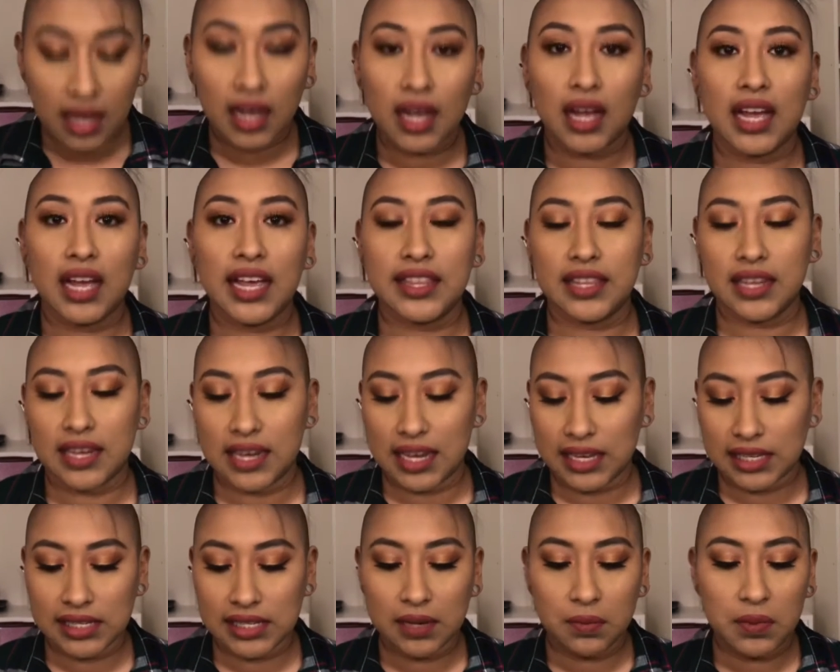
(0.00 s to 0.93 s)
And the
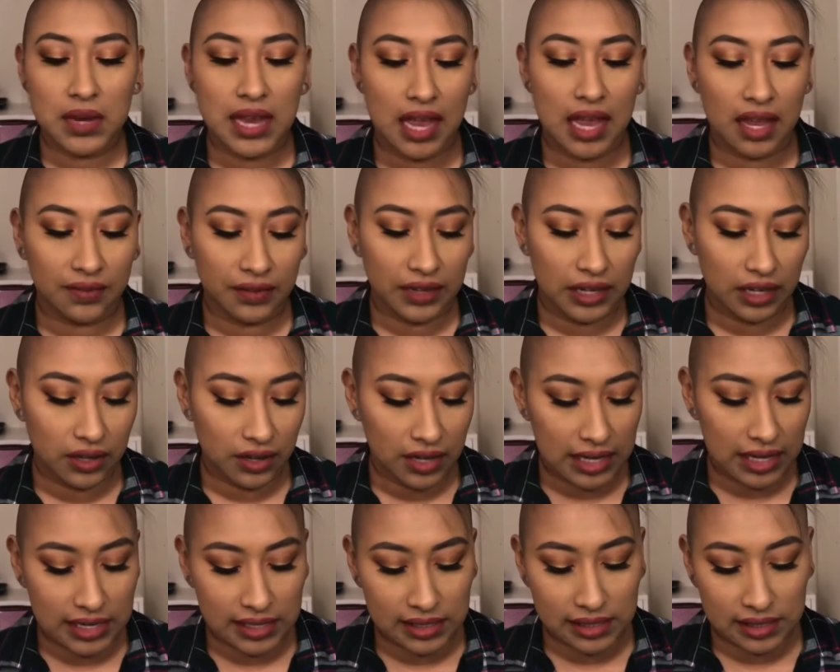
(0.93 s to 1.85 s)
next thing we have here
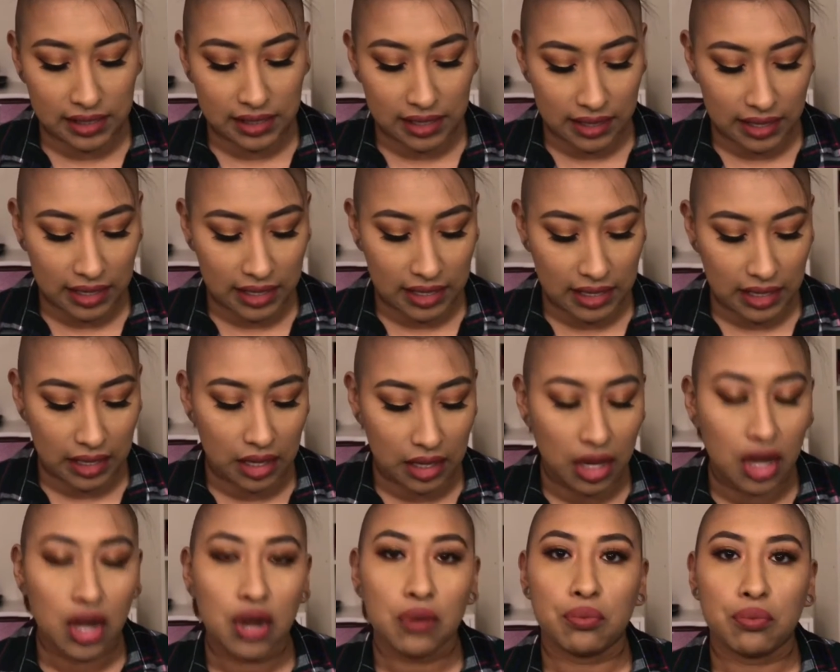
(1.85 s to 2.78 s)
is the
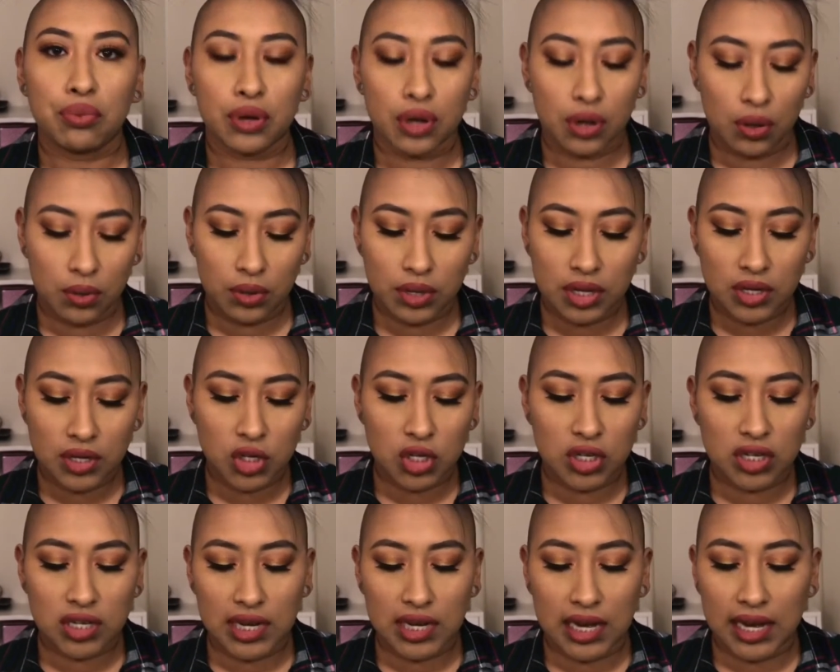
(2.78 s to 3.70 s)

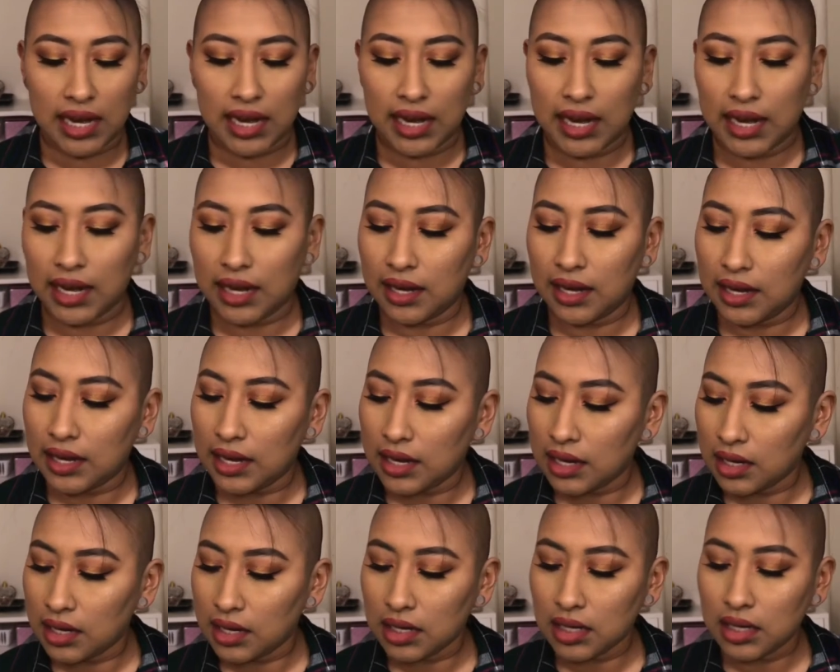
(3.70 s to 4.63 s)

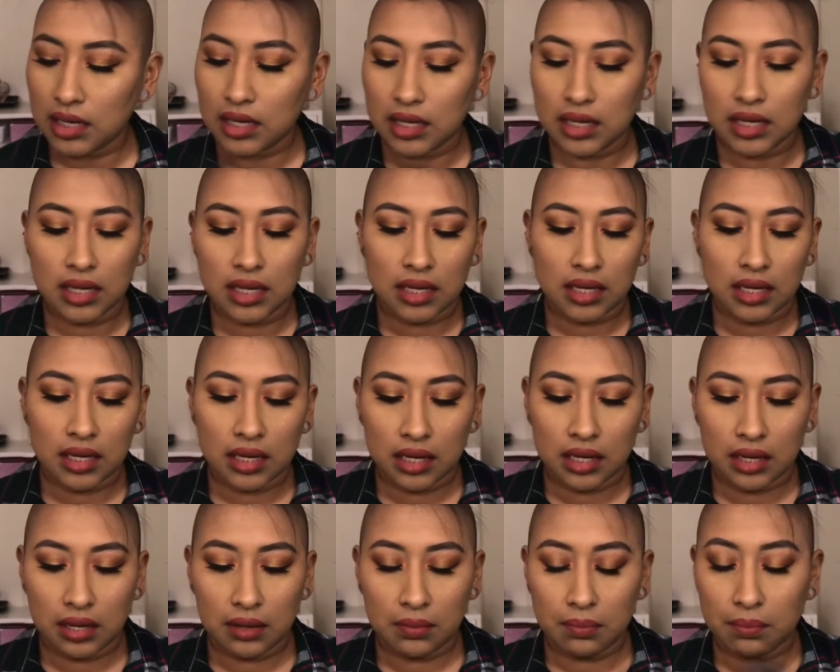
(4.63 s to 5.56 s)
Protégé
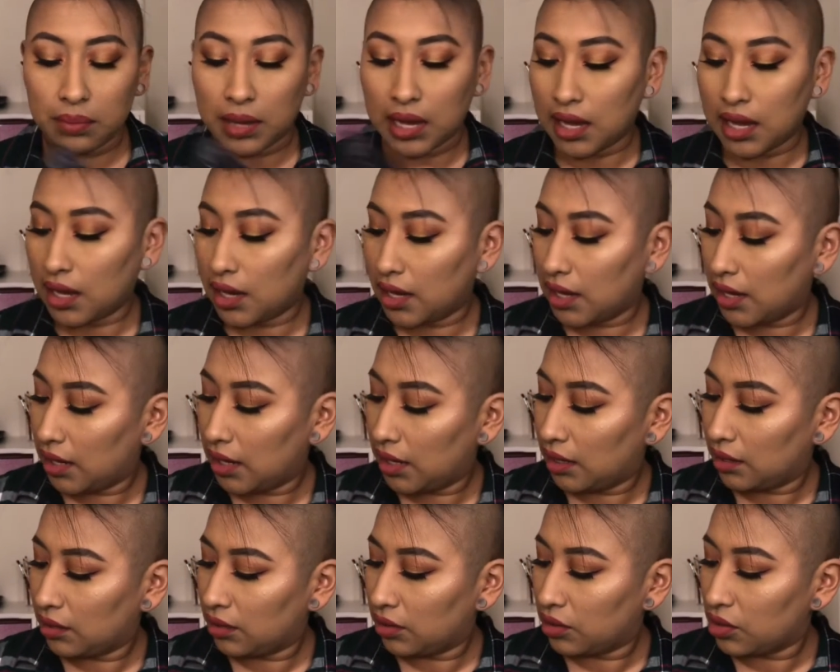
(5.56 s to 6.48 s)

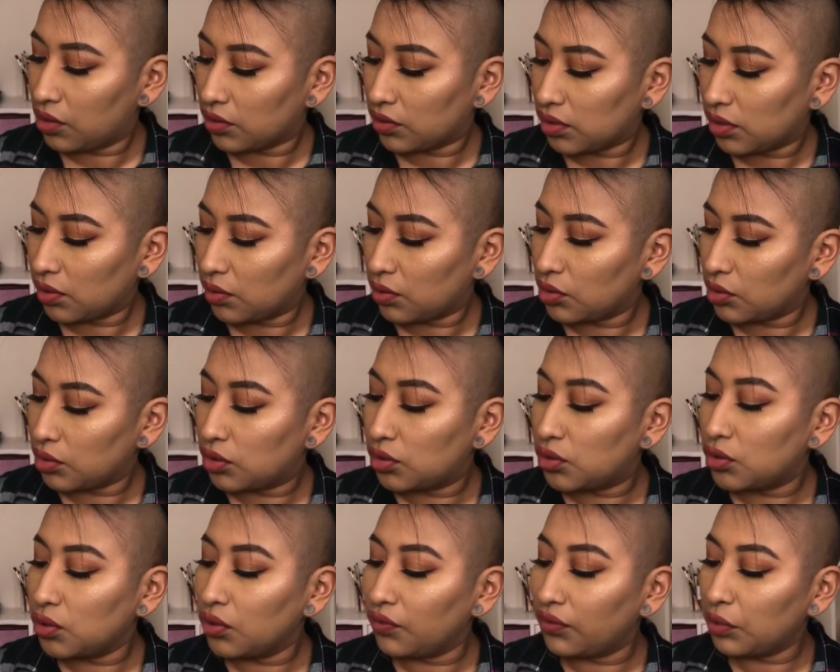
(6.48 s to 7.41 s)
by,
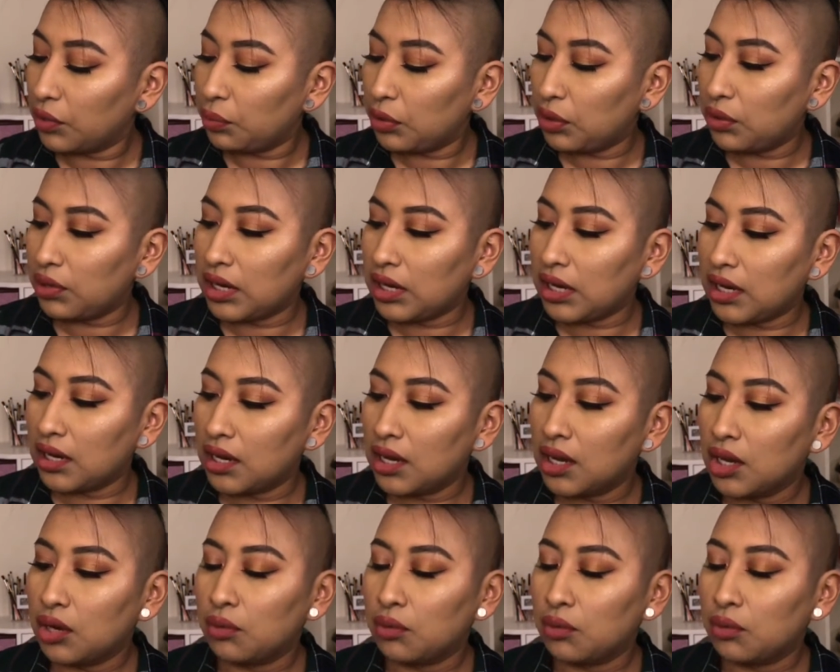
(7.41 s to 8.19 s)
Suva Beauty